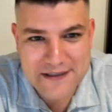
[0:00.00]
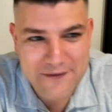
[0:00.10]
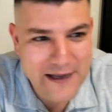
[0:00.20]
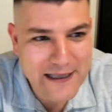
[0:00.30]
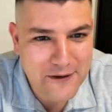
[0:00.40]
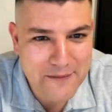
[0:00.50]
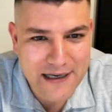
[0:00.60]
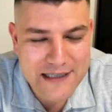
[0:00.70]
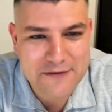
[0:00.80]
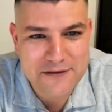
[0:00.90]
If Elon
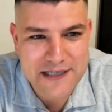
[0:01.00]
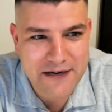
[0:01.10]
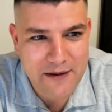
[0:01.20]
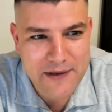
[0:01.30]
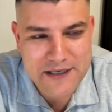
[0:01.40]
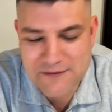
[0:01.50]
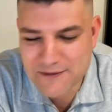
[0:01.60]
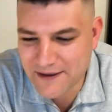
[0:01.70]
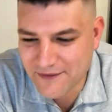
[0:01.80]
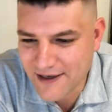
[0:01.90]
Musk was here, I bet you
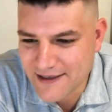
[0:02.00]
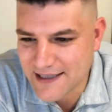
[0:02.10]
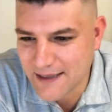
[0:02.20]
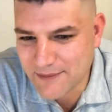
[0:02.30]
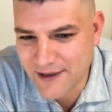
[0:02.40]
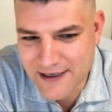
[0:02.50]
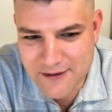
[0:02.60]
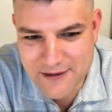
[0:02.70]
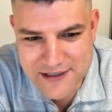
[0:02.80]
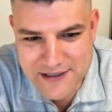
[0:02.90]
wouldn't have asked that bloody
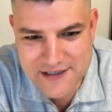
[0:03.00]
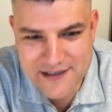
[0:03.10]
question.